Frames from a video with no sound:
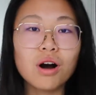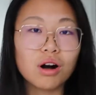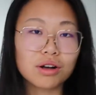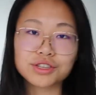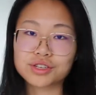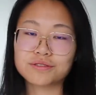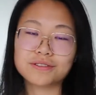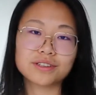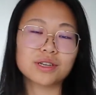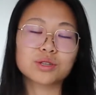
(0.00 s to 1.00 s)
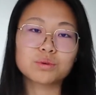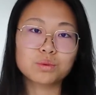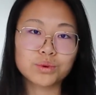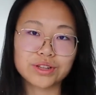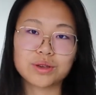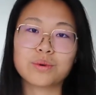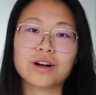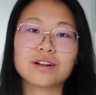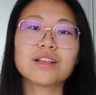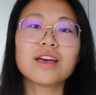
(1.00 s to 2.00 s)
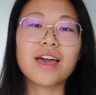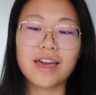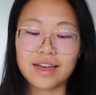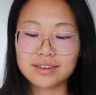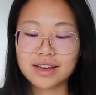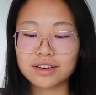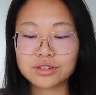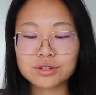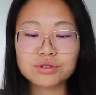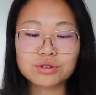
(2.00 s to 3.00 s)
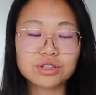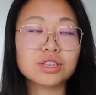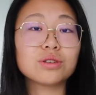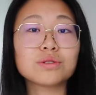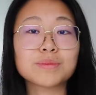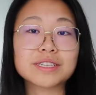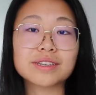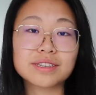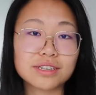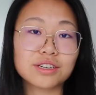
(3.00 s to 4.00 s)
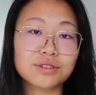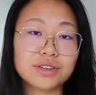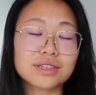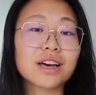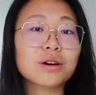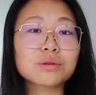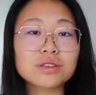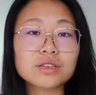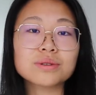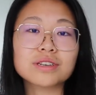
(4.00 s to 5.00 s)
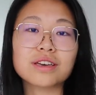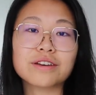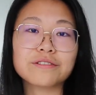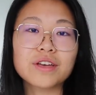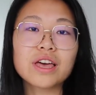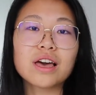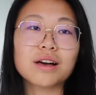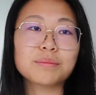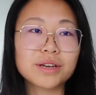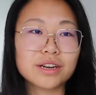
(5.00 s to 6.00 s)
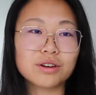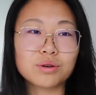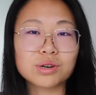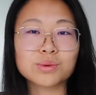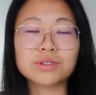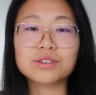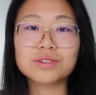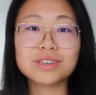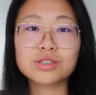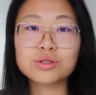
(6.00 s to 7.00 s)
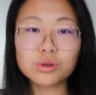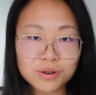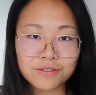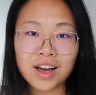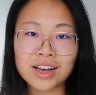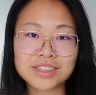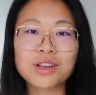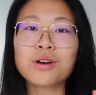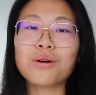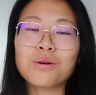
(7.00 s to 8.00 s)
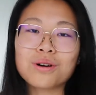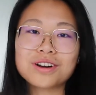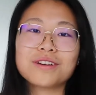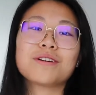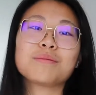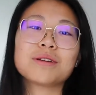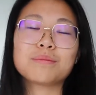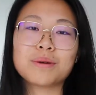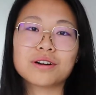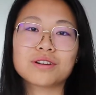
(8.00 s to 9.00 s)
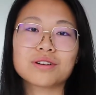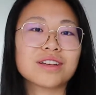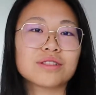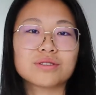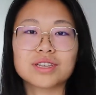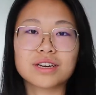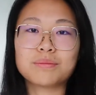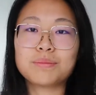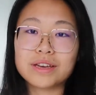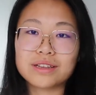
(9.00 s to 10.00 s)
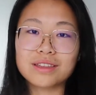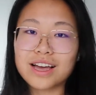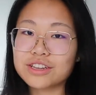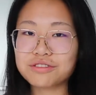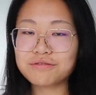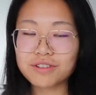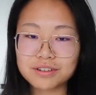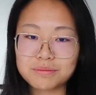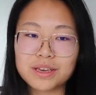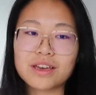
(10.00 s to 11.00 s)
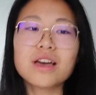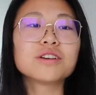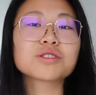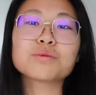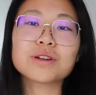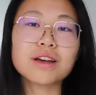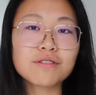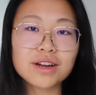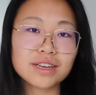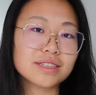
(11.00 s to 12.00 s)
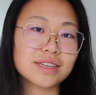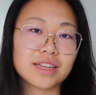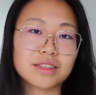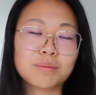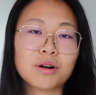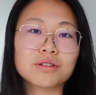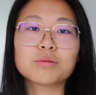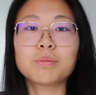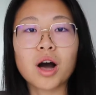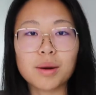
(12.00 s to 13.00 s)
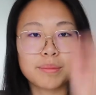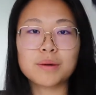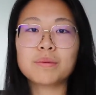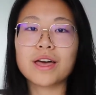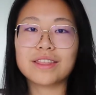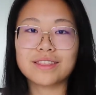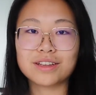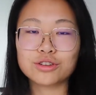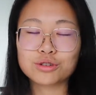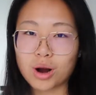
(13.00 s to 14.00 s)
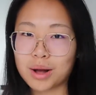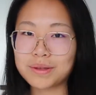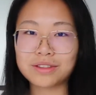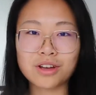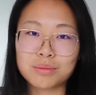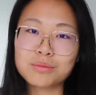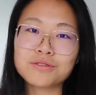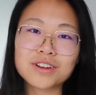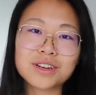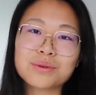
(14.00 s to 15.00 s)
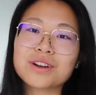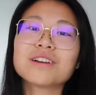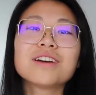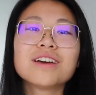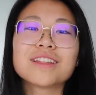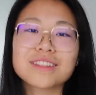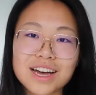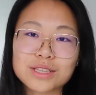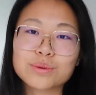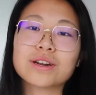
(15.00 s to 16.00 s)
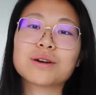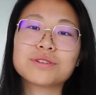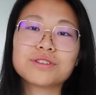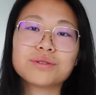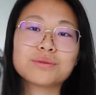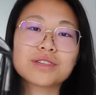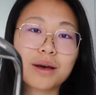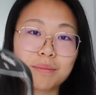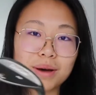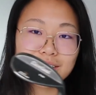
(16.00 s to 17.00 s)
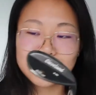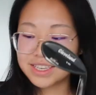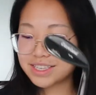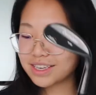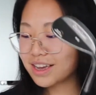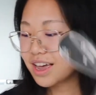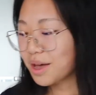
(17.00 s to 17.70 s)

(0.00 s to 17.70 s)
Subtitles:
all surfaces really well, and I don't usually use my 60 degrees. I only use it if I'm playing a course where the green is super fast, or if I'm in a bunker and there's like a big ledge in front of me. So whenever I need to get the ball to pop up and then drop and not move anywhere, that's when I would use my 60.